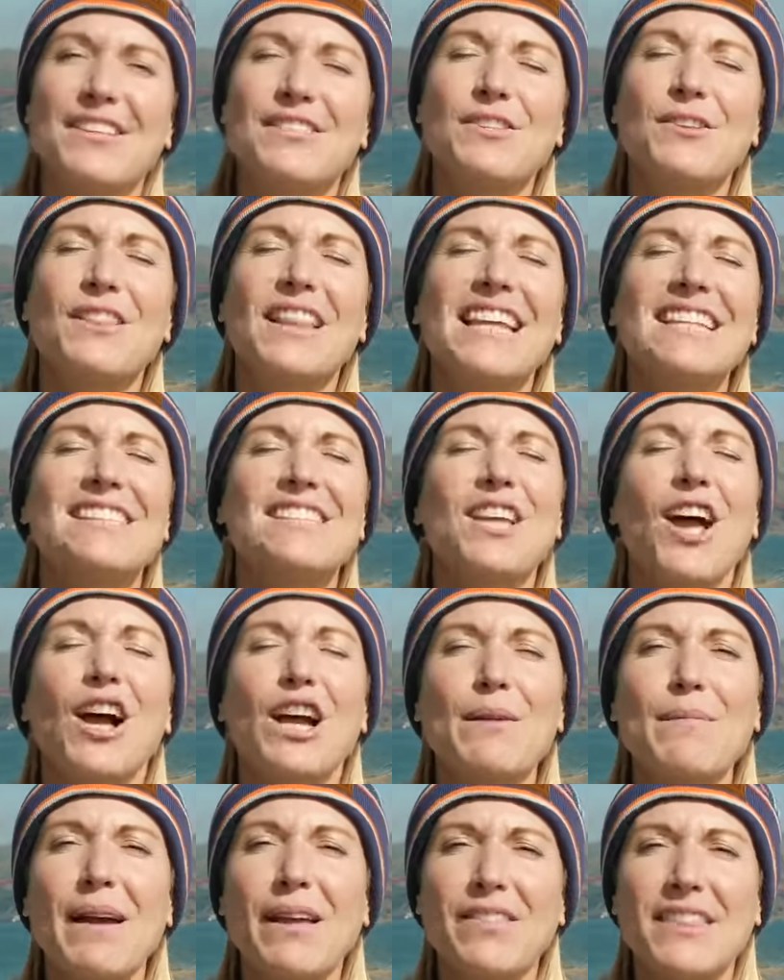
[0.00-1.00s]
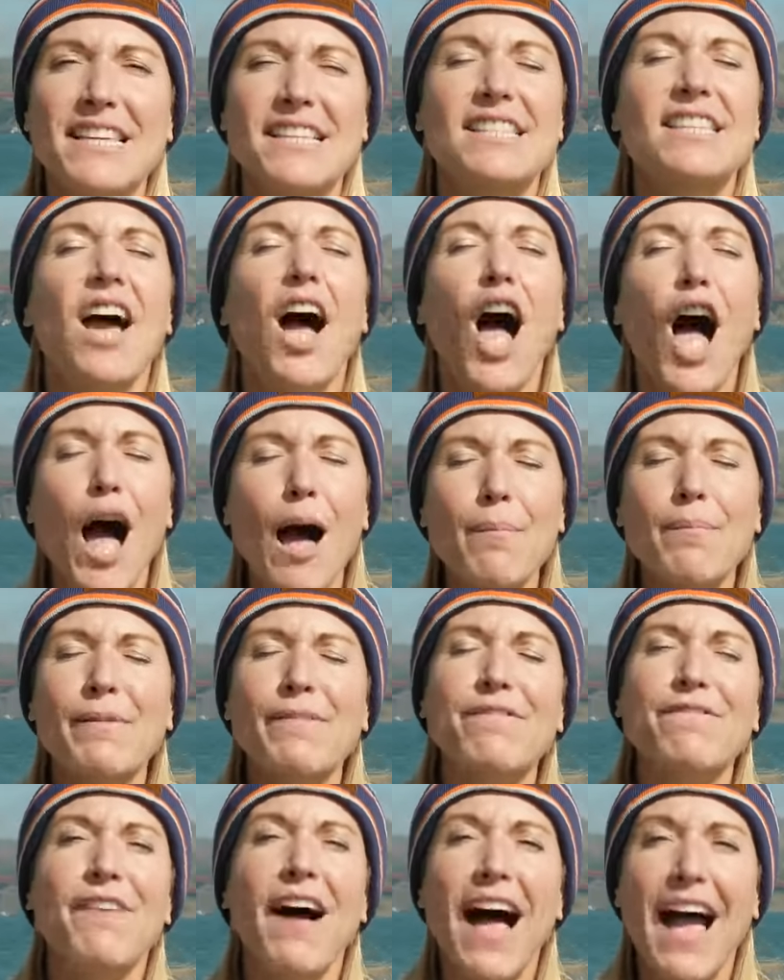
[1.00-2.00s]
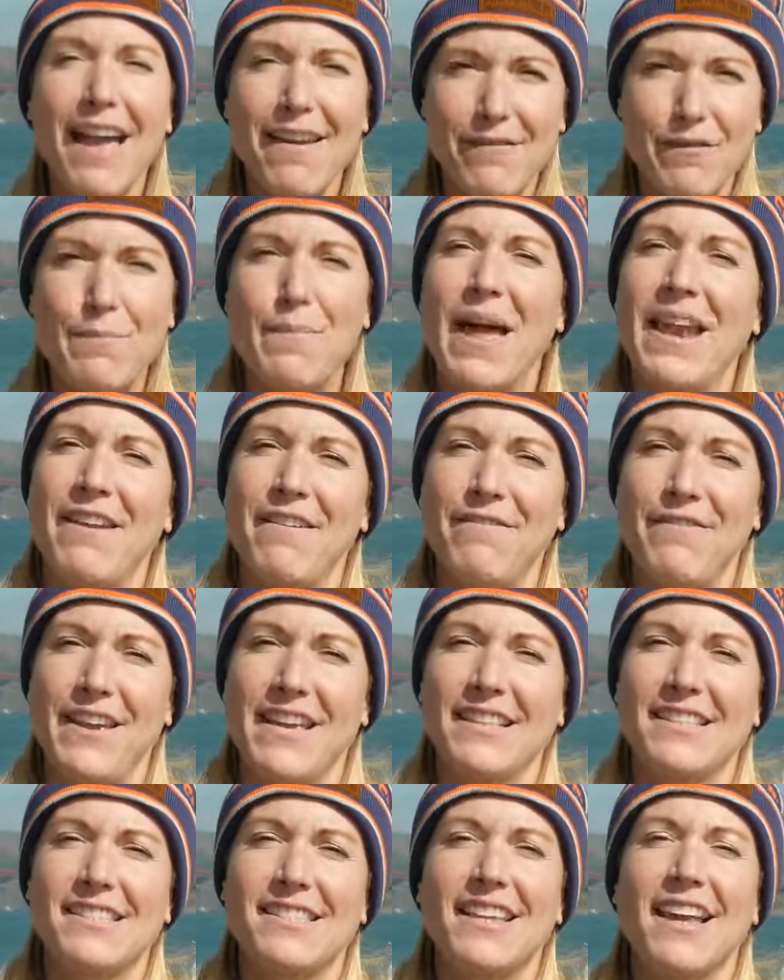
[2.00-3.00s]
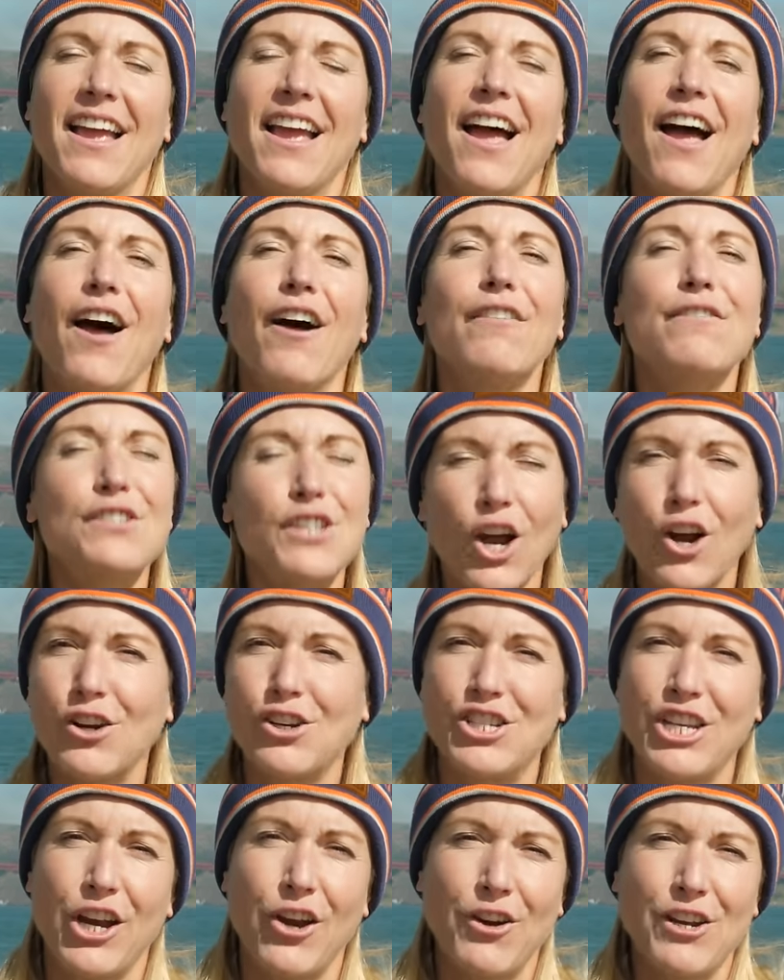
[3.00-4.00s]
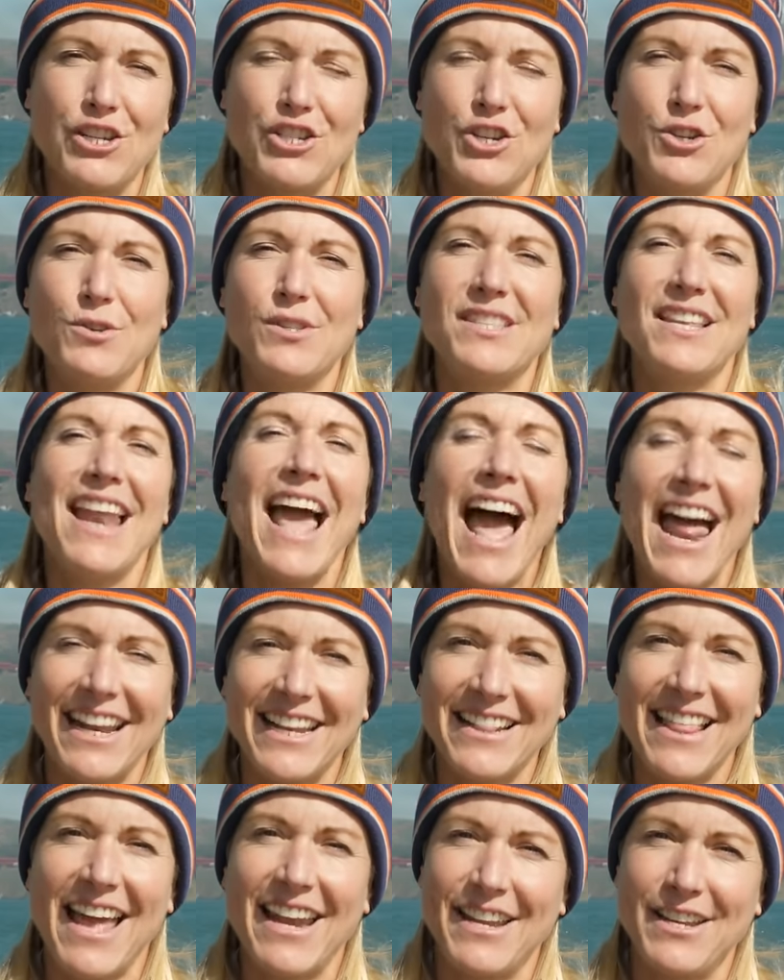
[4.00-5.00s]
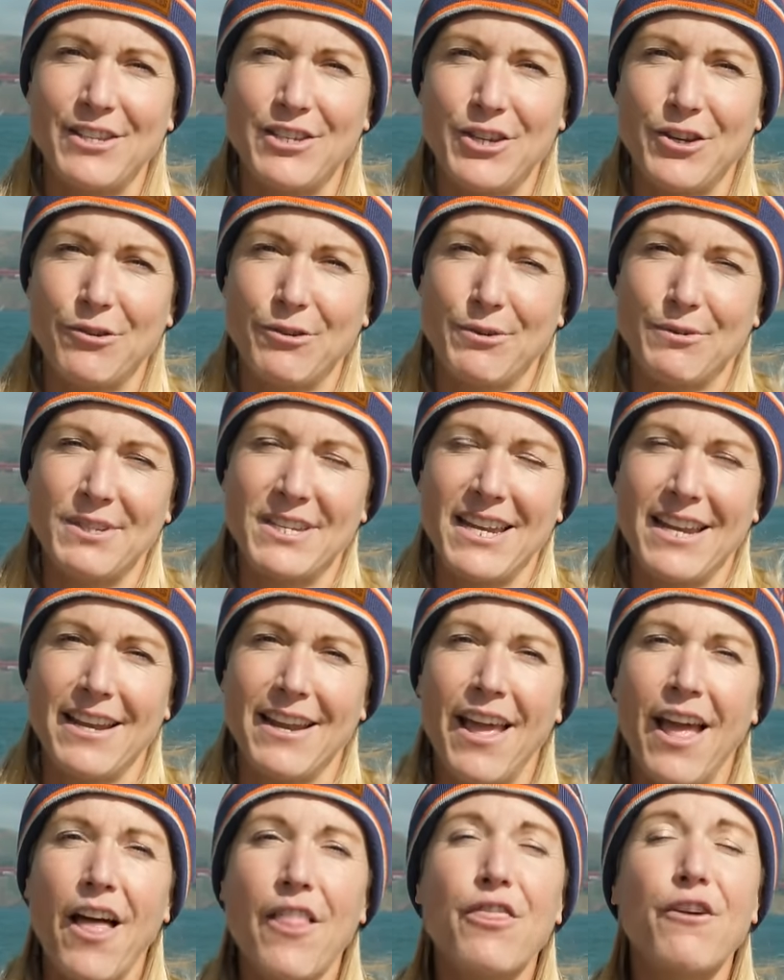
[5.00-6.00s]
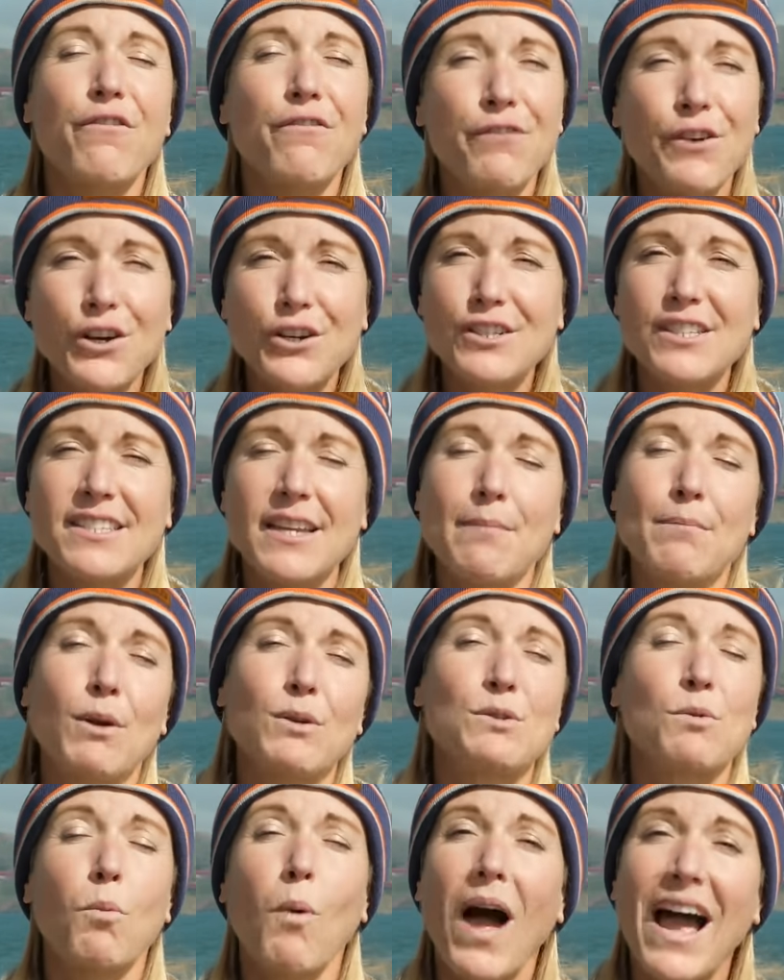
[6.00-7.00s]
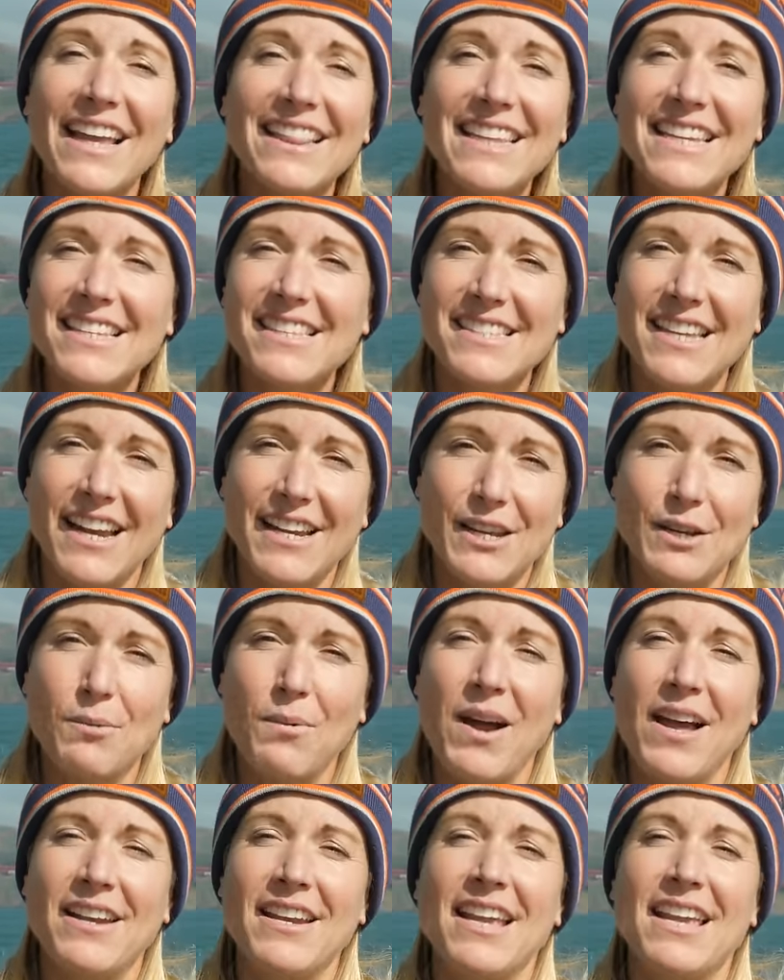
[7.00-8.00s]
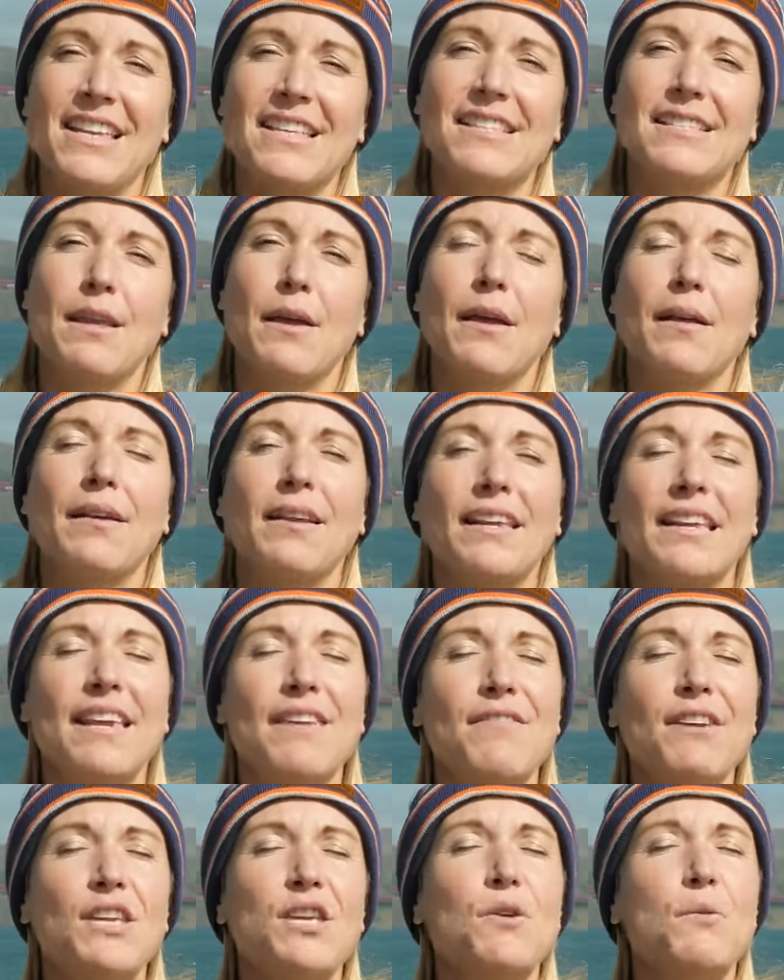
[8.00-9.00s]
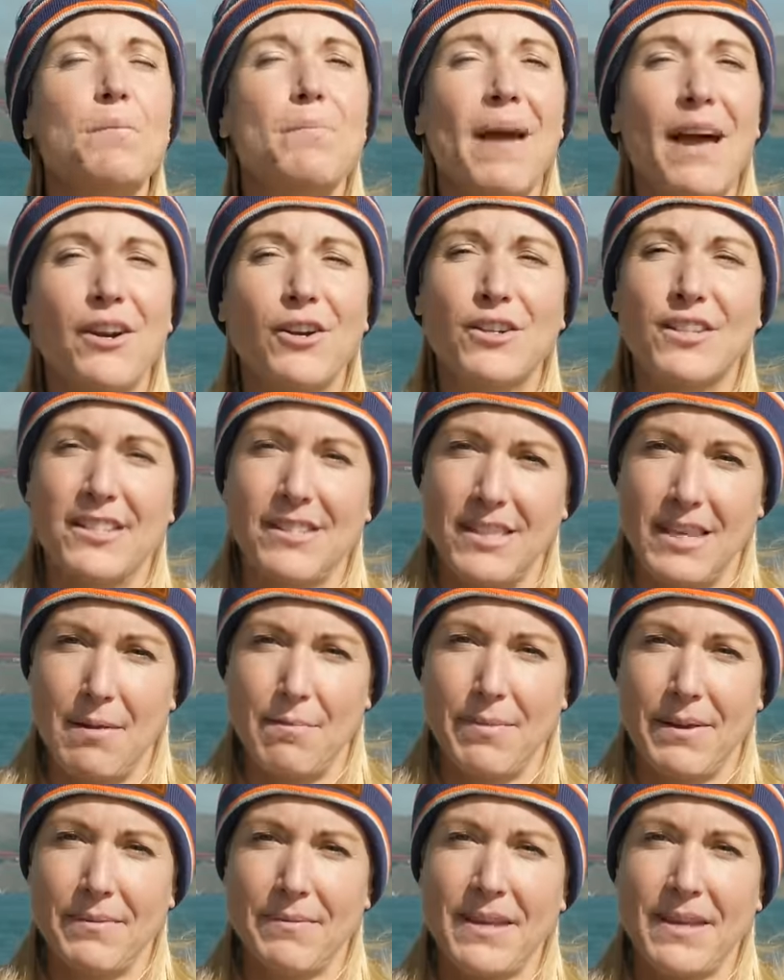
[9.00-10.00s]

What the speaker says: So let's talk about the top five benefits of tart cherry juice and adding that into your routine. The first and most widely studied one is giving you better sleep.